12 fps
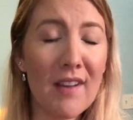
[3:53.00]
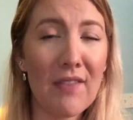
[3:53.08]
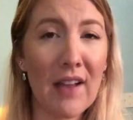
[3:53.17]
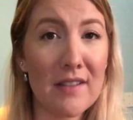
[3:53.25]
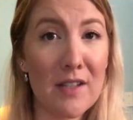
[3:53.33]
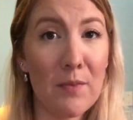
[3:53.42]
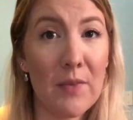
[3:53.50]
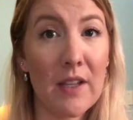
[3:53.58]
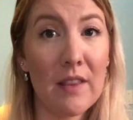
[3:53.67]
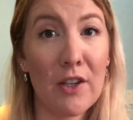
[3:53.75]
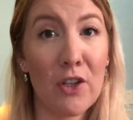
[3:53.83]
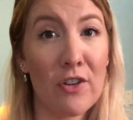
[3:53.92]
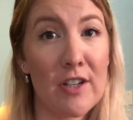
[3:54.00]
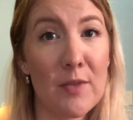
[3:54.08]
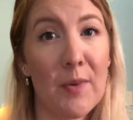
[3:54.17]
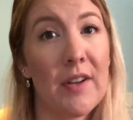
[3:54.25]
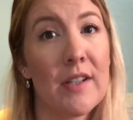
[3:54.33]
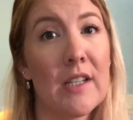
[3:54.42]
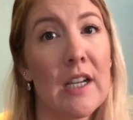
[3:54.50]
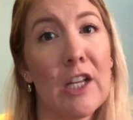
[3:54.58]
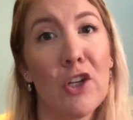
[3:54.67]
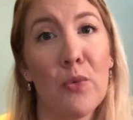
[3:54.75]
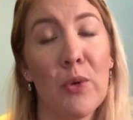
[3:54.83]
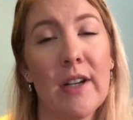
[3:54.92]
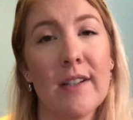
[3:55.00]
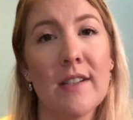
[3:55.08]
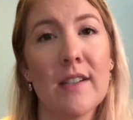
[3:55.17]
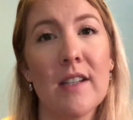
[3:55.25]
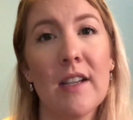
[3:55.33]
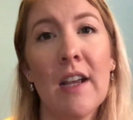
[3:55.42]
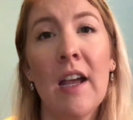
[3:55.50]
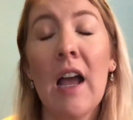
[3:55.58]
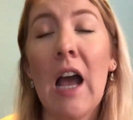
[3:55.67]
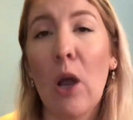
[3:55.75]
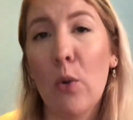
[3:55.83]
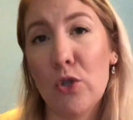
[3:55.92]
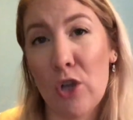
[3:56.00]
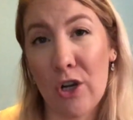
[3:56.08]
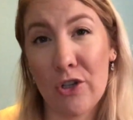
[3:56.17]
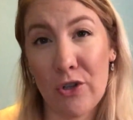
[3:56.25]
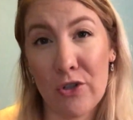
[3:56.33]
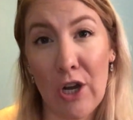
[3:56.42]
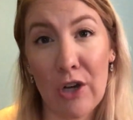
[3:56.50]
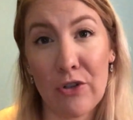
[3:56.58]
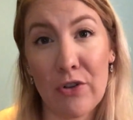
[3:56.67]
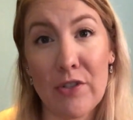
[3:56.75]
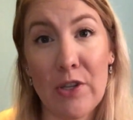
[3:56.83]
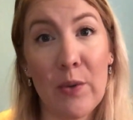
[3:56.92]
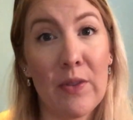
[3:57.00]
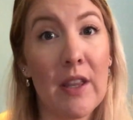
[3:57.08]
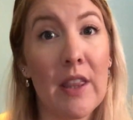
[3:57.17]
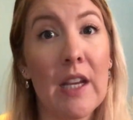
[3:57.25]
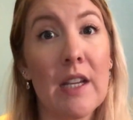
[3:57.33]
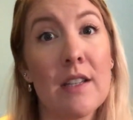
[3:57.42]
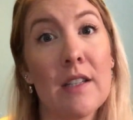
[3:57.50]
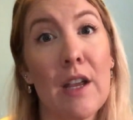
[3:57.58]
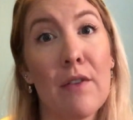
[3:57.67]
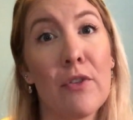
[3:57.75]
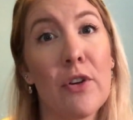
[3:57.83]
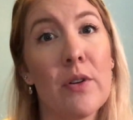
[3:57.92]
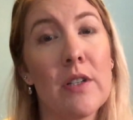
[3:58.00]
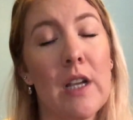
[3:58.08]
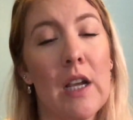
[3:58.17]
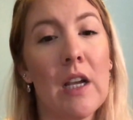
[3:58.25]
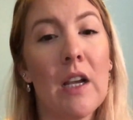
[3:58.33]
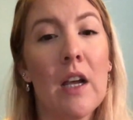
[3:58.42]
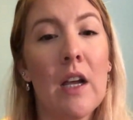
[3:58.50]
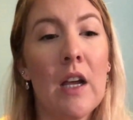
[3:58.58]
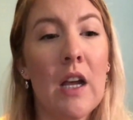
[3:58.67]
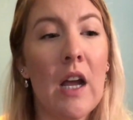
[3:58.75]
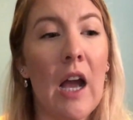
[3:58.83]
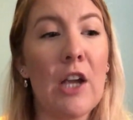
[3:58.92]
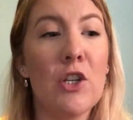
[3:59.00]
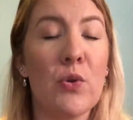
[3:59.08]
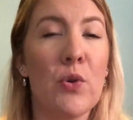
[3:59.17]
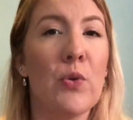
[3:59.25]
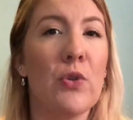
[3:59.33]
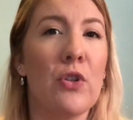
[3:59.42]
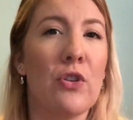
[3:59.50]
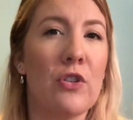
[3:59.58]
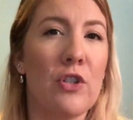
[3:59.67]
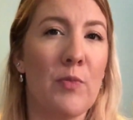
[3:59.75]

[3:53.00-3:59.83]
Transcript: if that's something that you're experiencing in your pregnancy, I would talk to your doctor and see what they think is safe for you to take. I do know certain